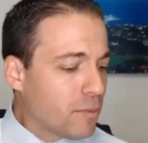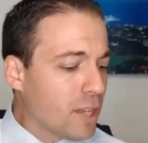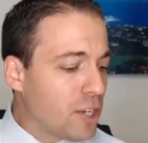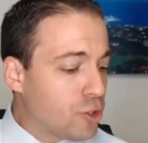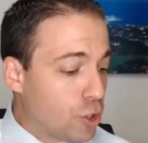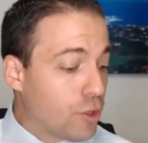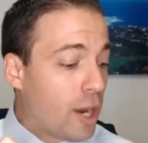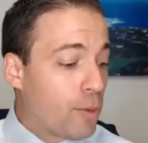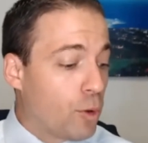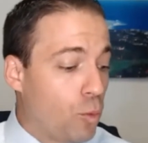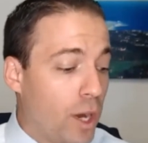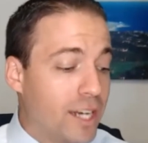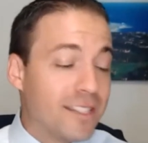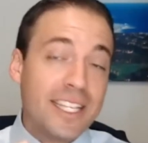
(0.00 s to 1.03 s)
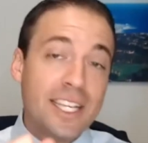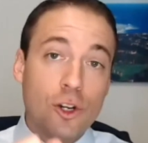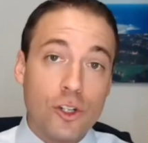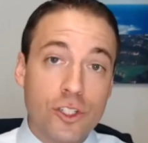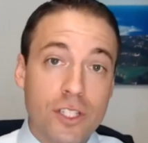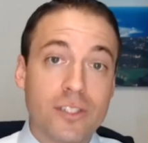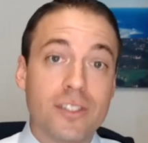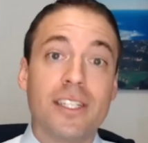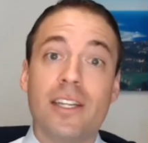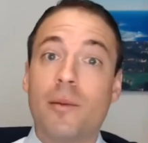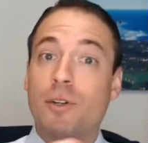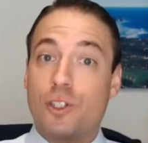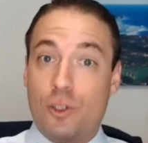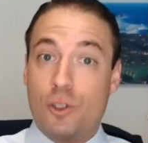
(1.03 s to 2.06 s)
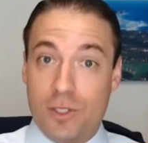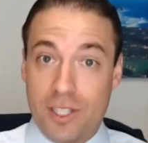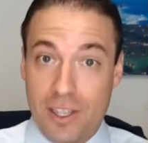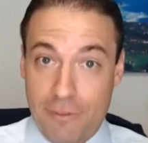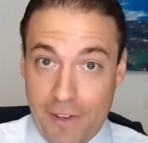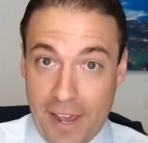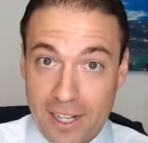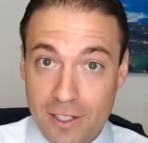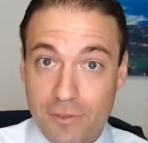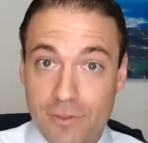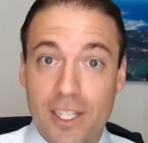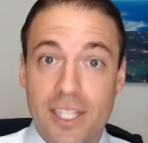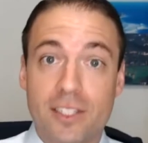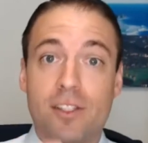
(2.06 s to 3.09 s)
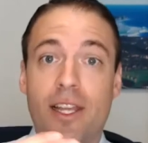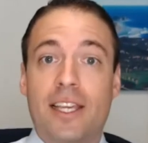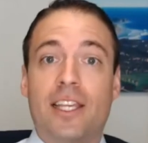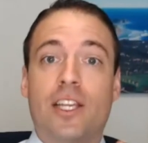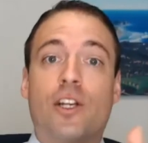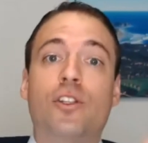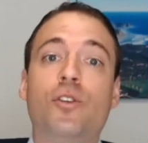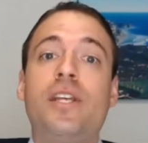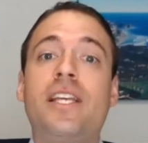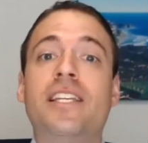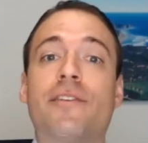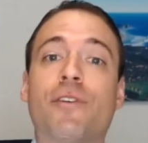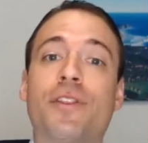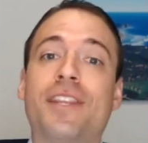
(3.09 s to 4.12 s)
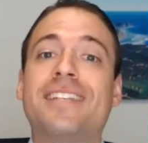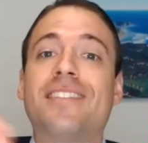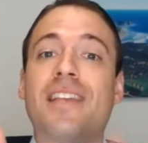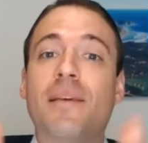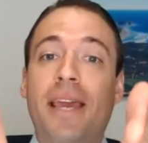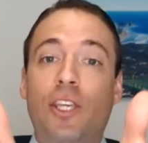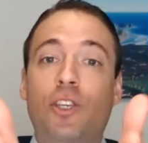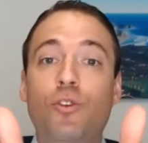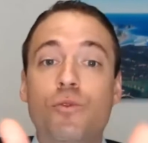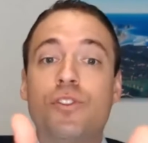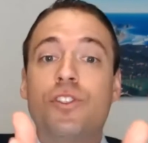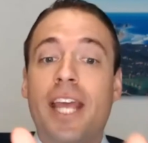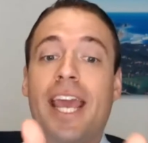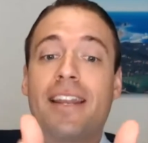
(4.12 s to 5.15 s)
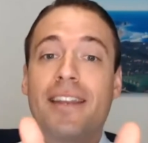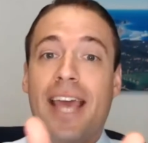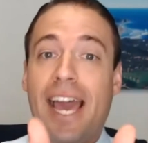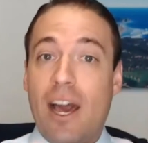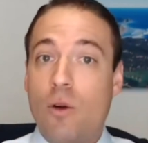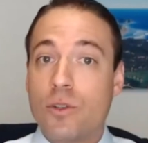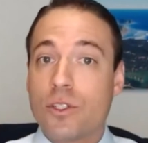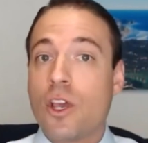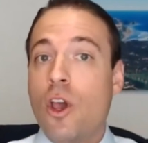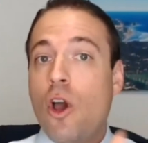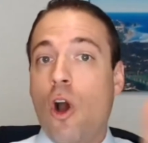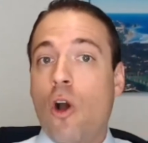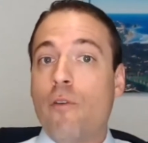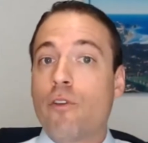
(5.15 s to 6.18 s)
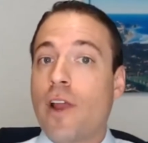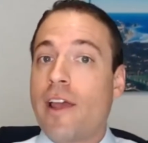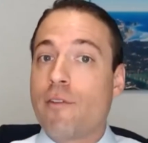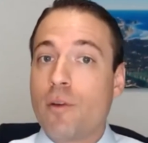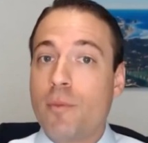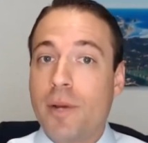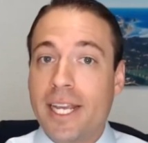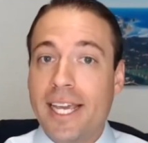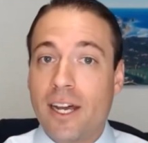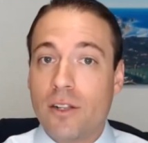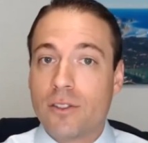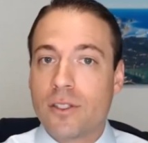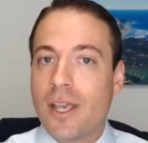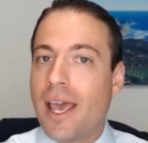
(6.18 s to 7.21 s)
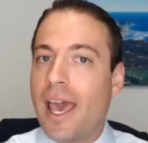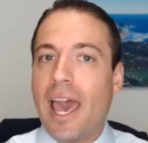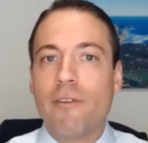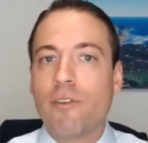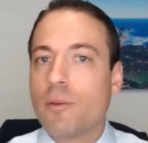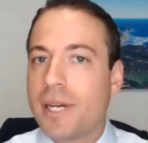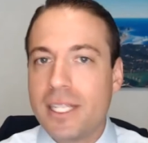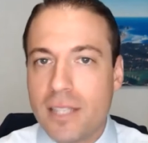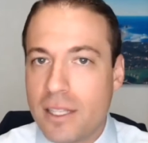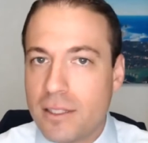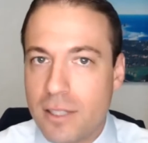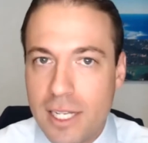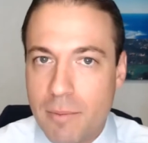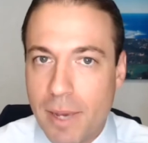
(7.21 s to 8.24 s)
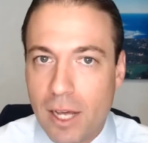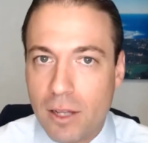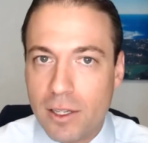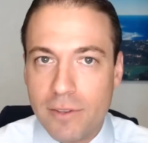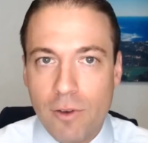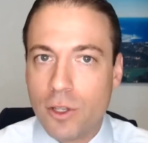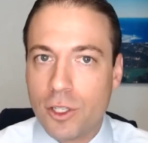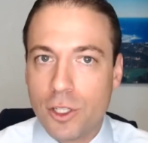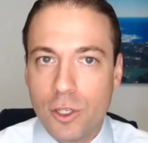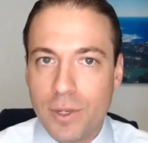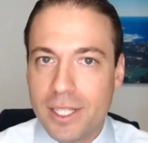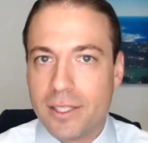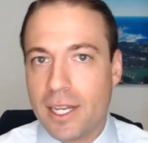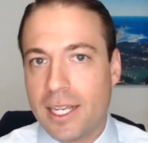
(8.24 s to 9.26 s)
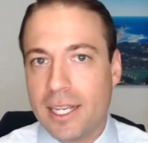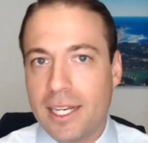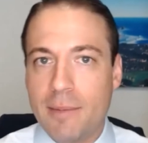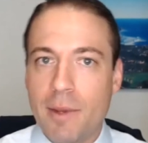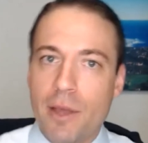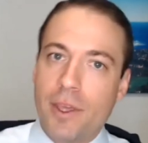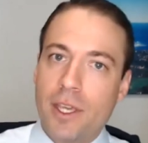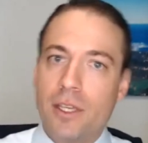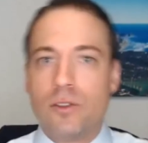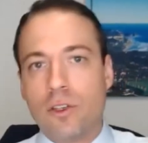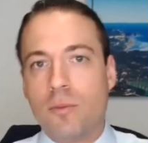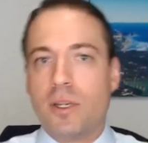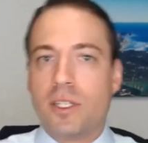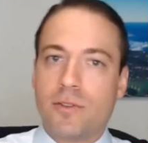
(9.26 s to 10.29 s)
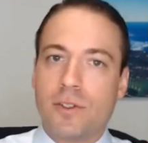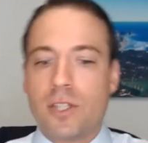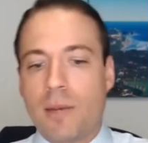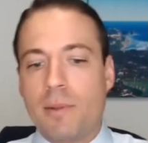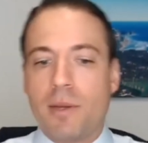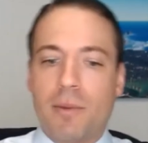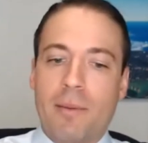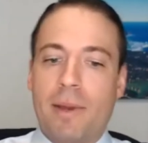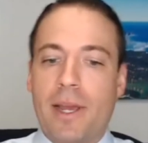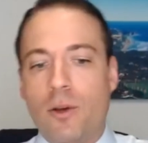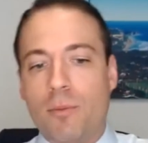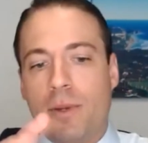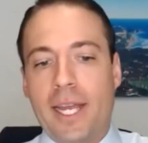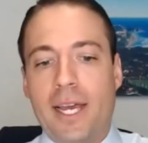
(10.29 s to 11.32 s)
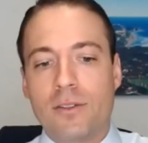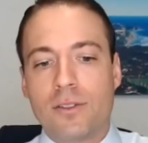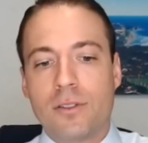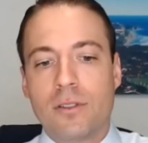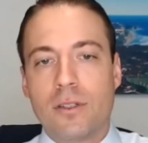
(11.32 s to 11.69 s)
So number one is the urgency. Number two is the effectiveness, including different things that make you stand out over everybody else. Everybody sends an email. If all you're doing is sending an email, thank you so much for stopping by my open house.